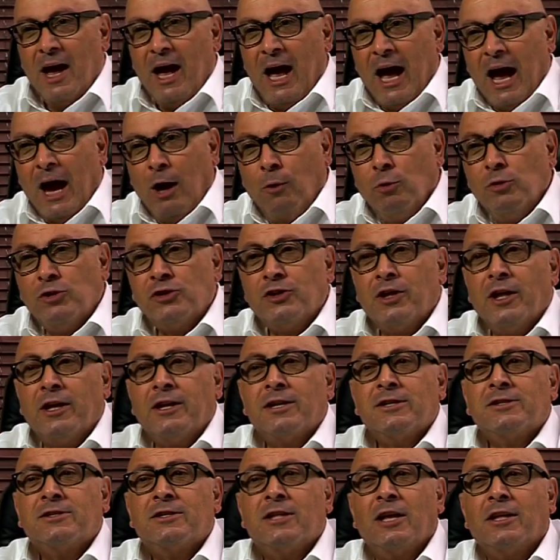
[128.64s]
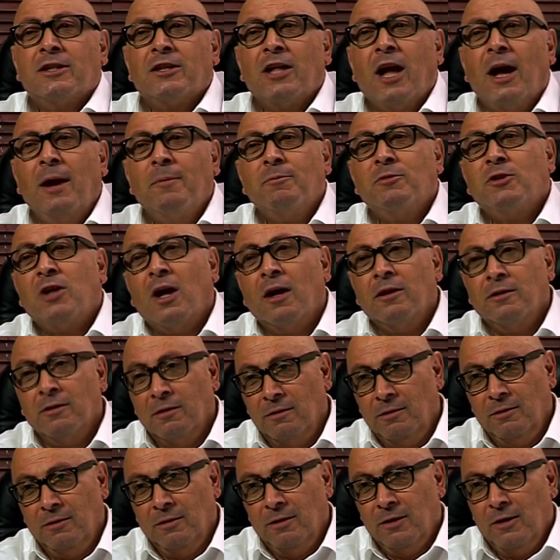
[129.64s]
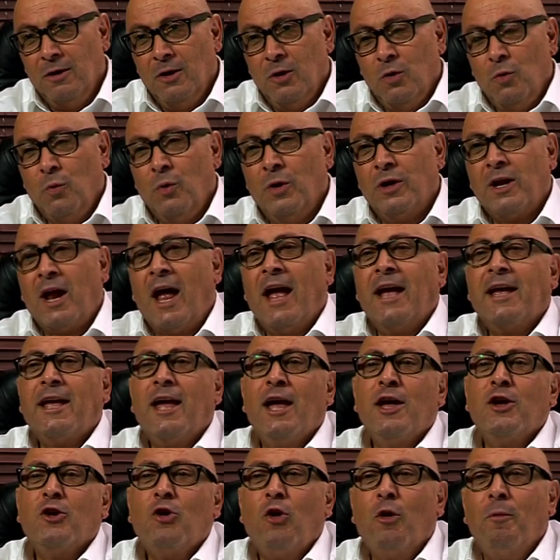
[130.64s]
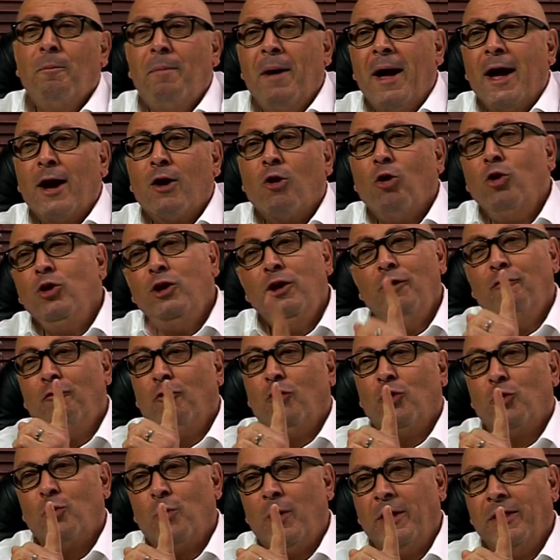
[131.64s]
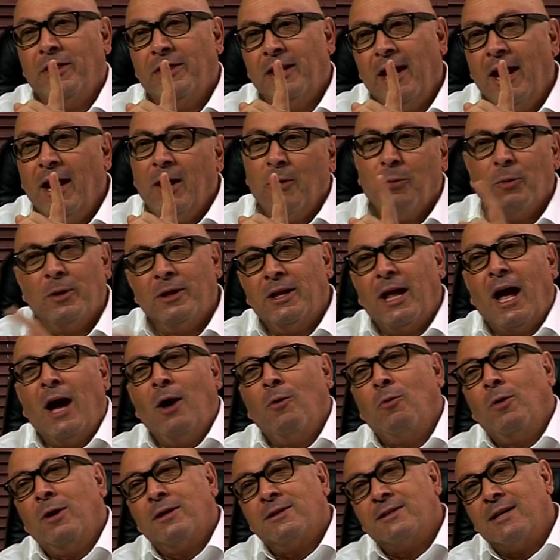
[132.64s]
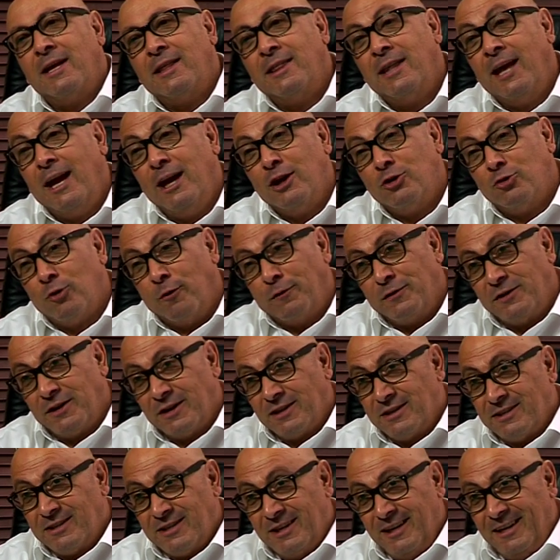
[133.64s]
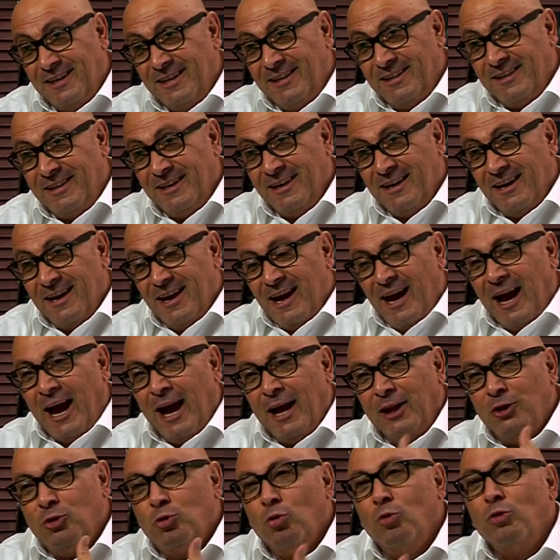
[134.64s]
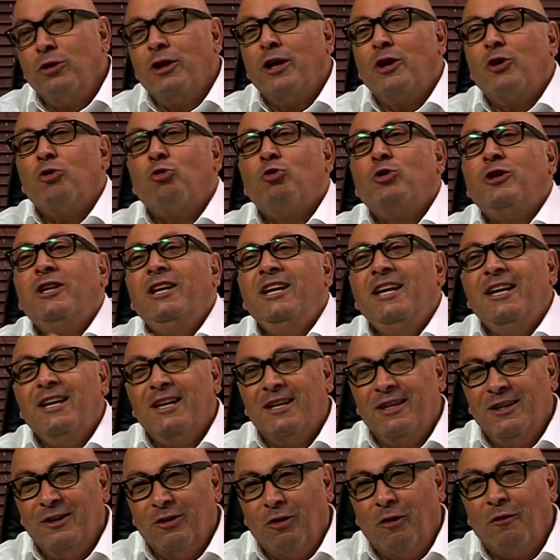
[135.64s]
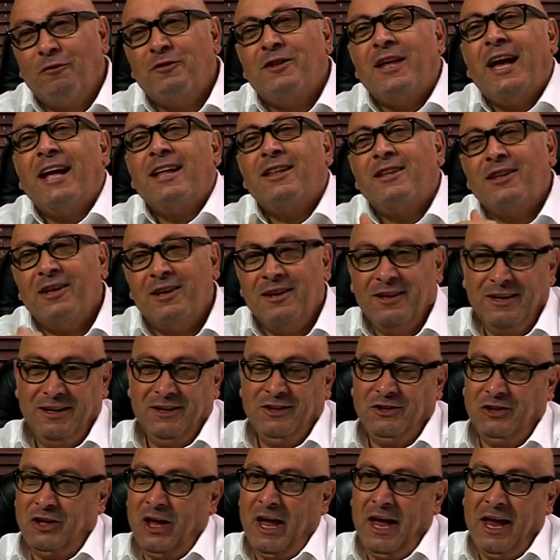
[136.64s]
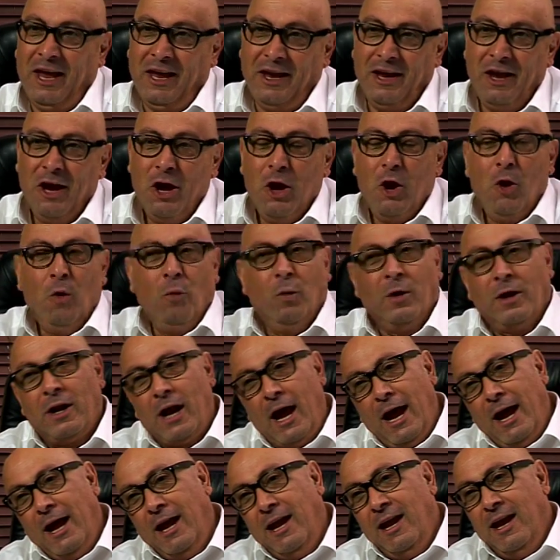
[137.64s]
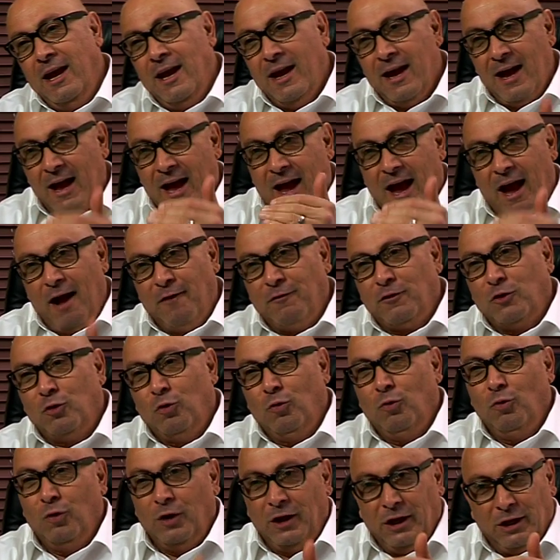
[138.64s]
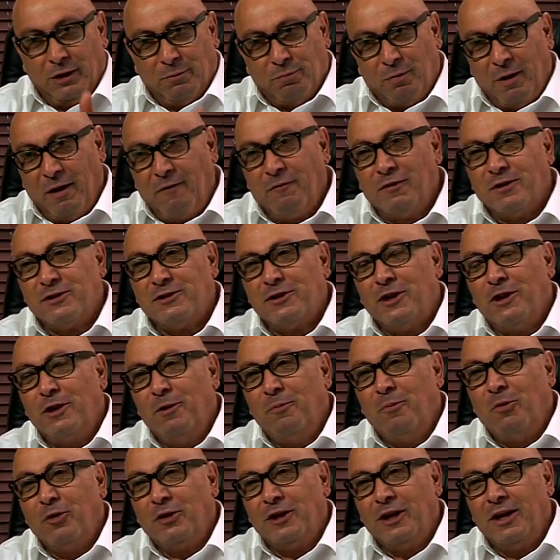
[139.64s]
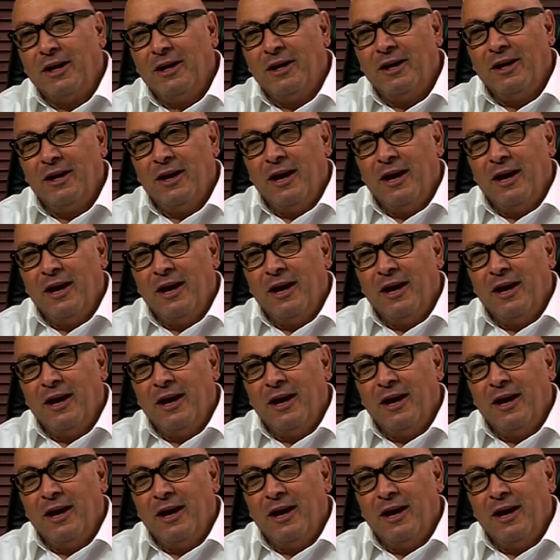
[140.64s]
I wish there is the time tunnel where I can go back only for one day when I was at the age of 16 and do the routine of that day where I have to eat breakfast in the morning.